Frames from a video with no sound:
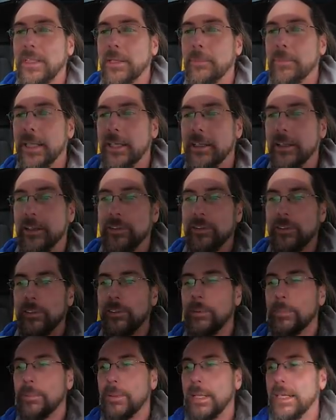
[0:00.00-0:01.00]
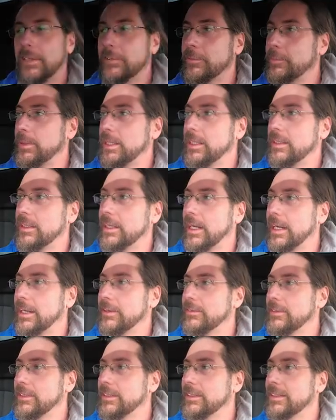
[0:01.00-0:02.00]
because GPS speed
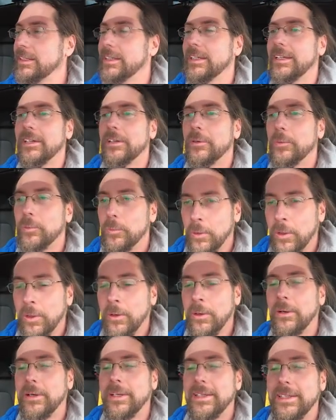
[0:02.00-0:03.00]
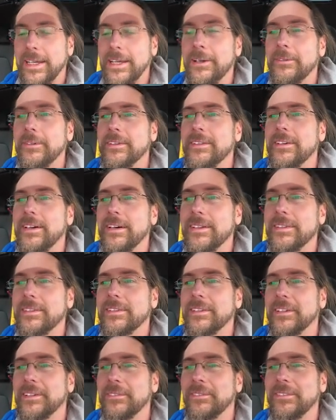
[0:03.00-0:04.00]
100. Woo, that was
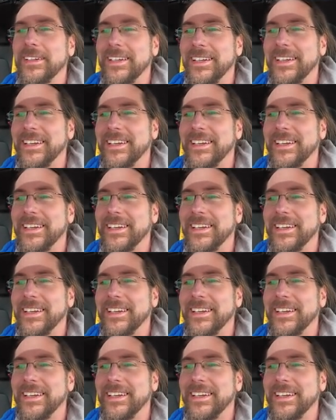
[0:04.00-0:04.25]
awesome.